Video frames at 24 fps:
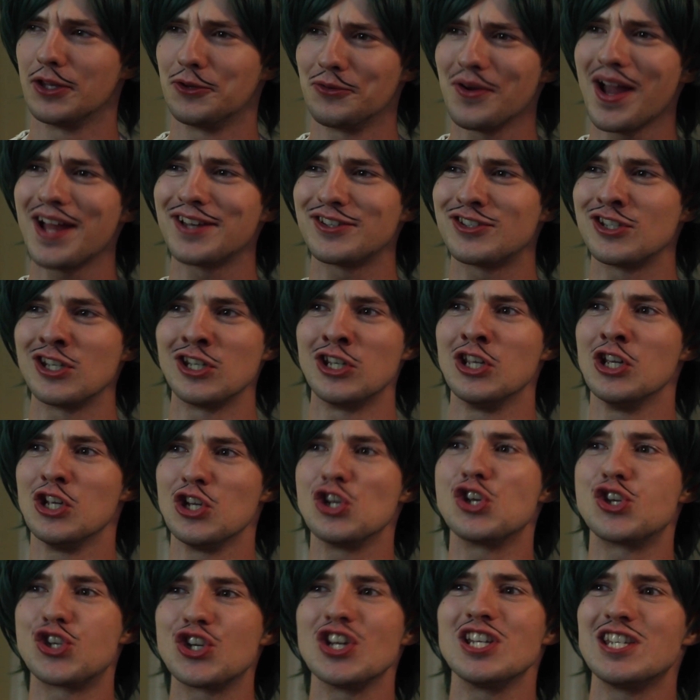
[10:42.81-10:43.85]

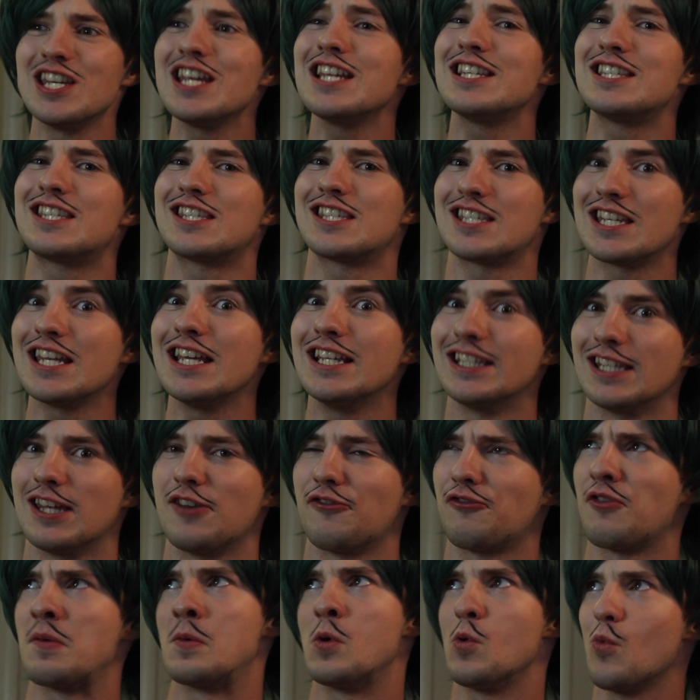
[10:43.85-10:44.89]
Granted, she did steal
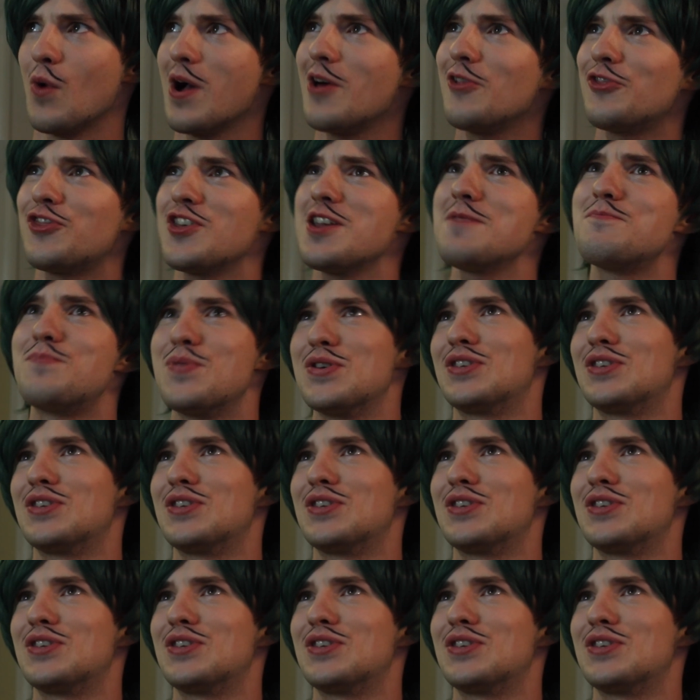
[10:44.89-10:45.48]
it from a wealthy